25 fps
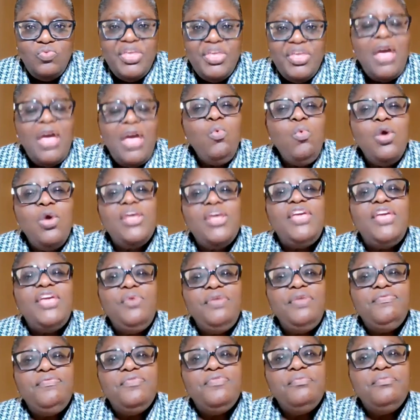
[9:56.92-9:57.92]
We can't walk
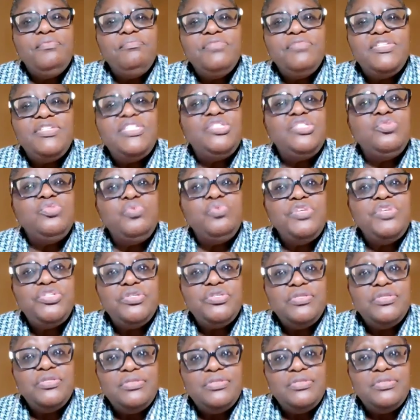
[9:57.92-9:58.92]
away from
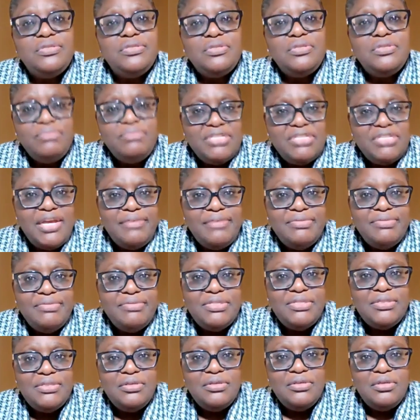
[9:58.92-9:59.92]
situations
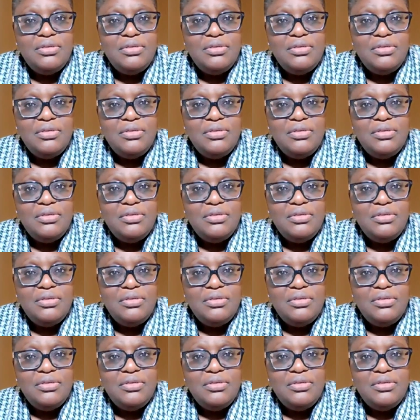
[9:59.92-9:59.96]
sometimes.